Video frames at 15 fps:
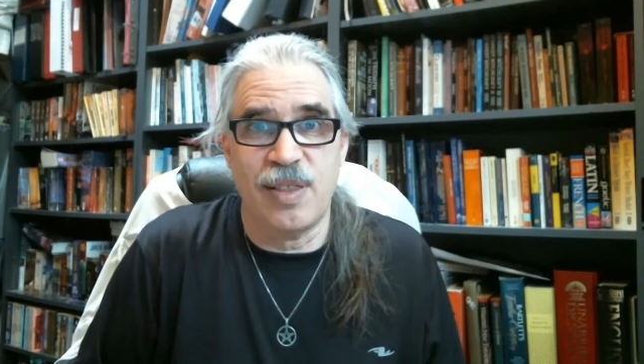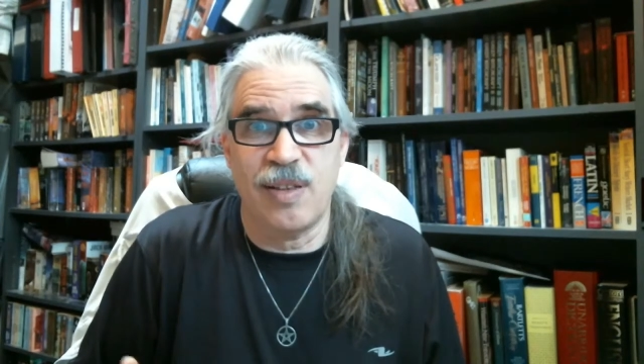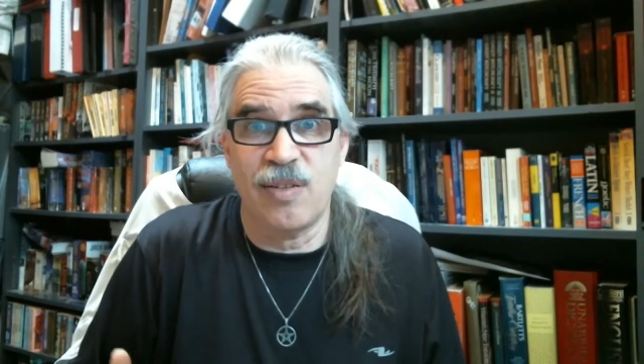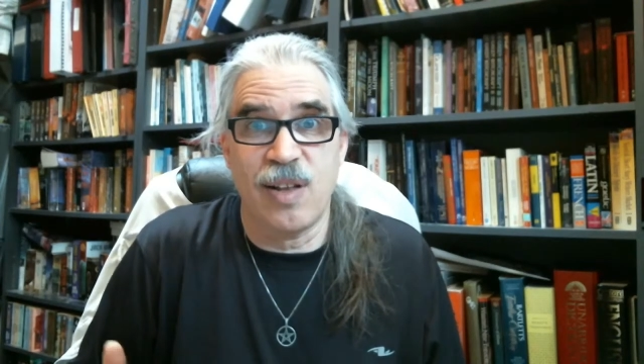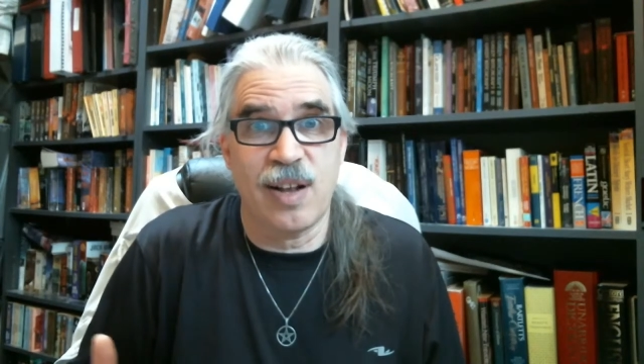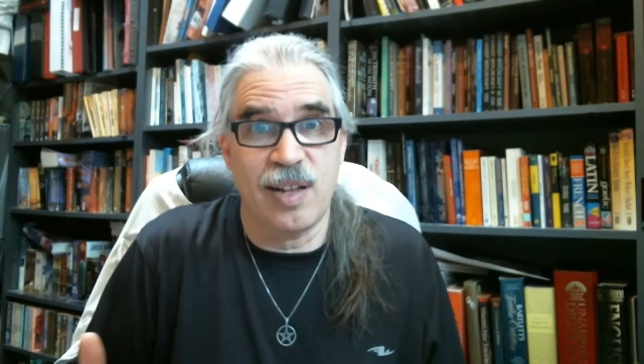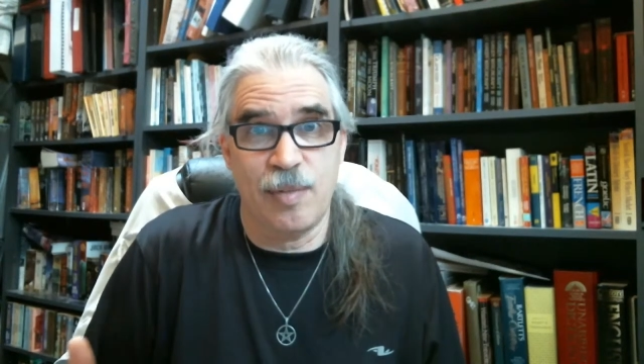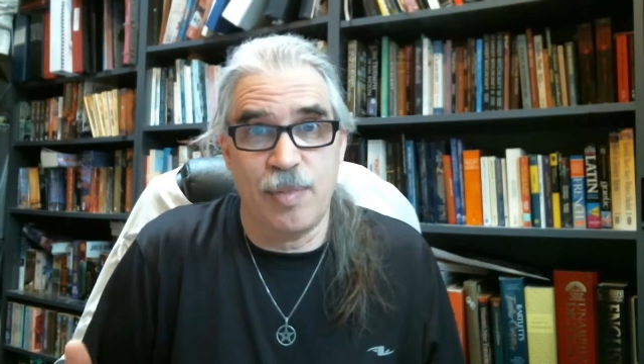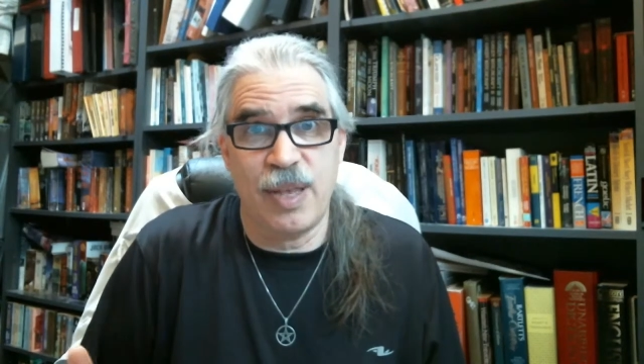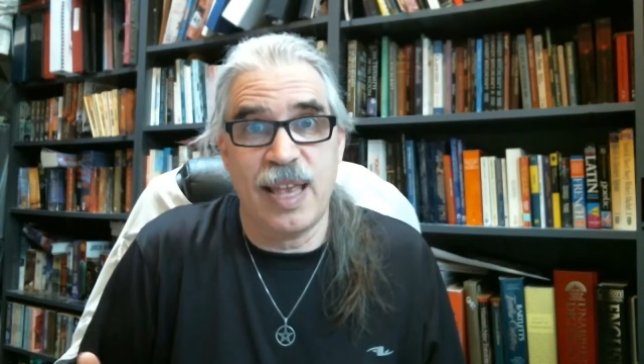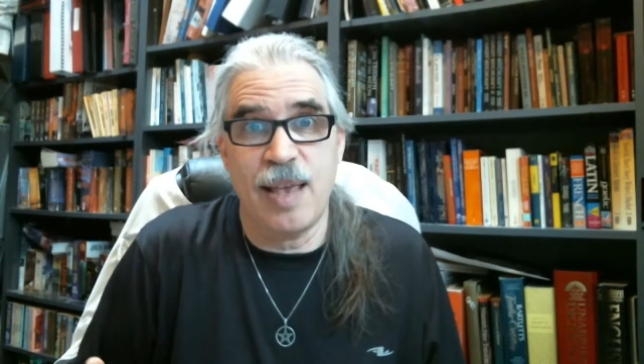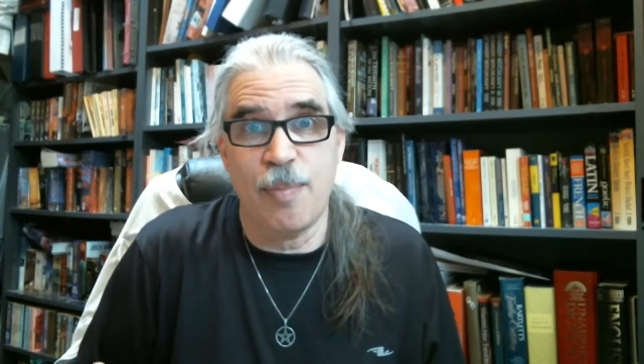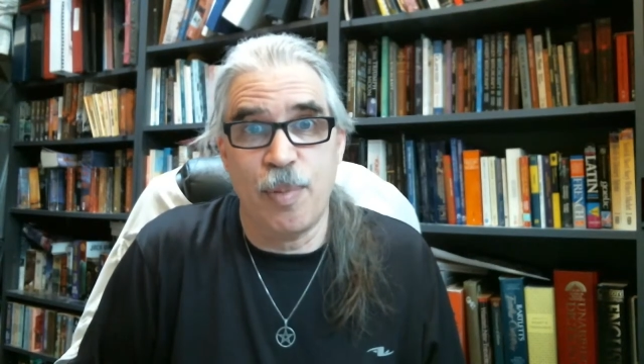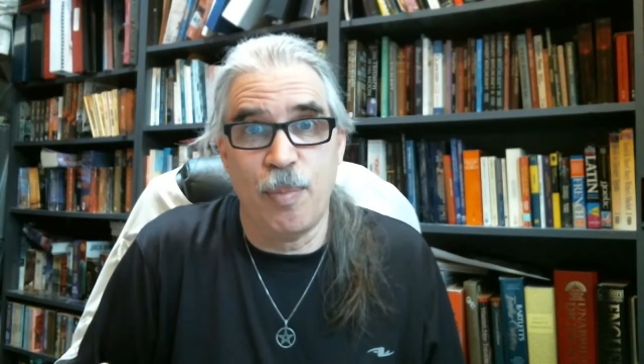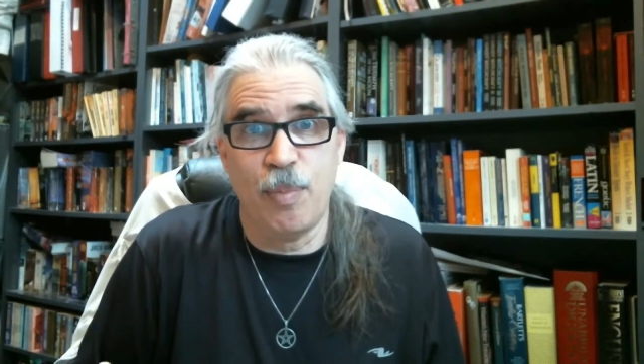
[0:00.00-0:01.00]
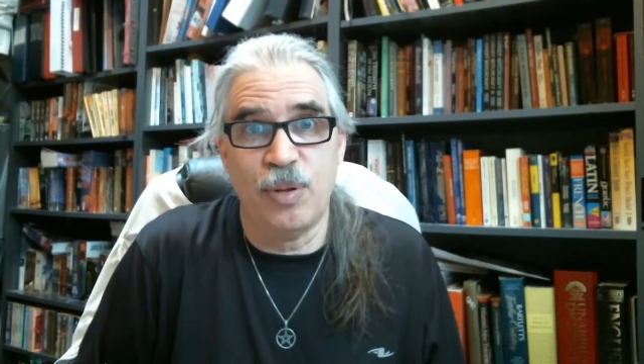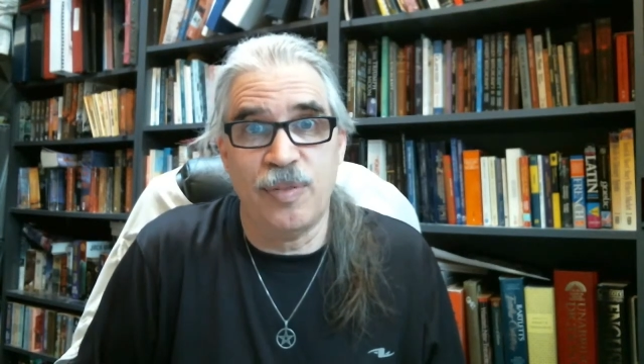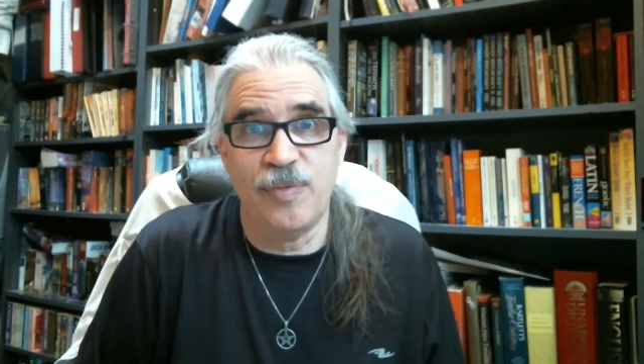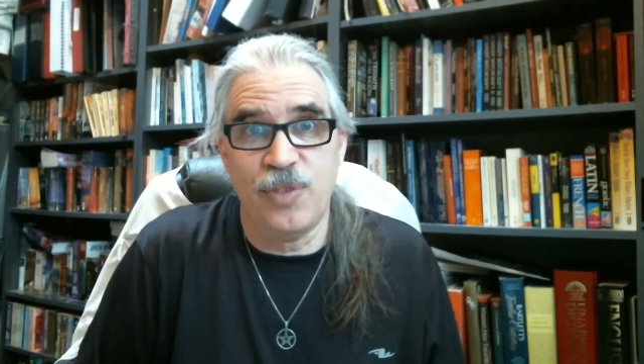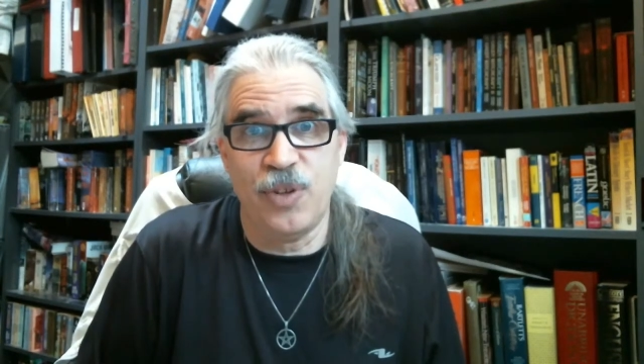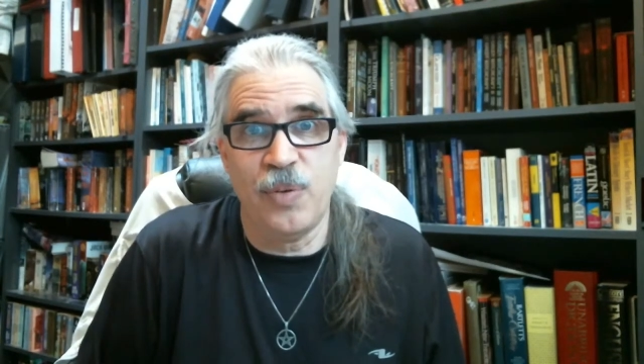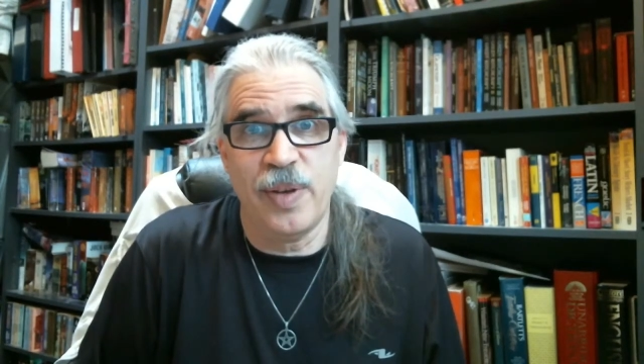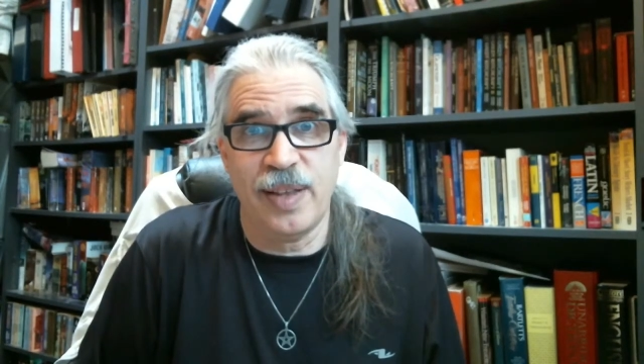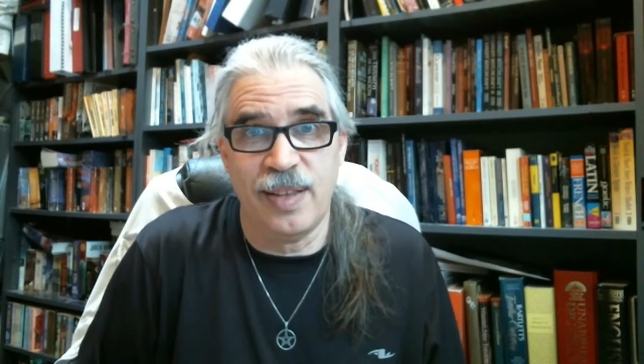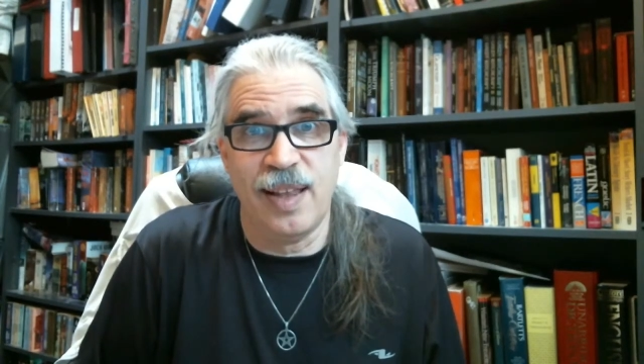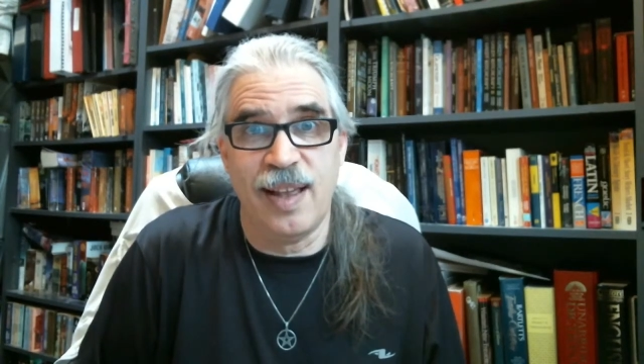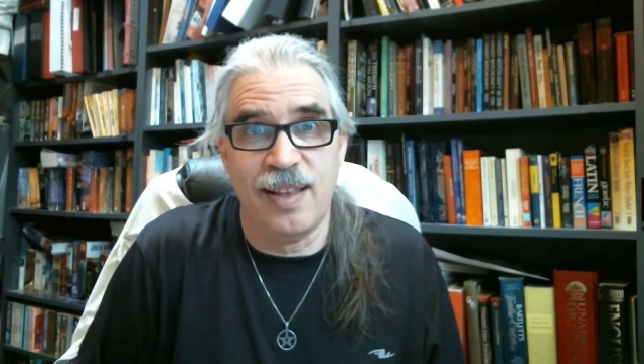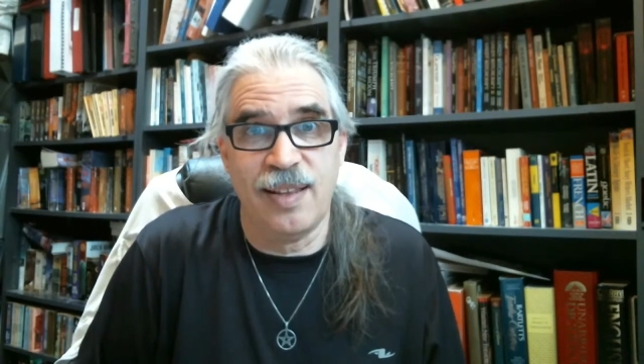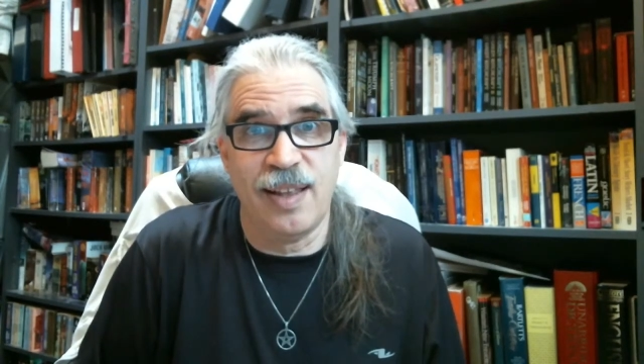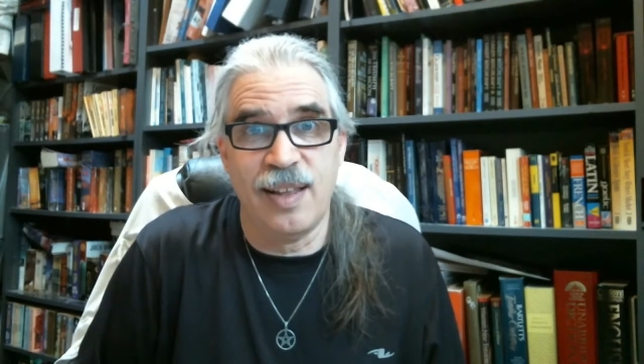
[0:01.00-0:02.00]
and they're not going to be capable of doing
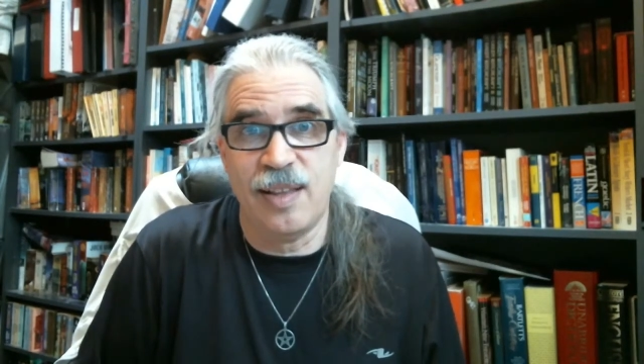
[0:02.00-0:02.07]
that.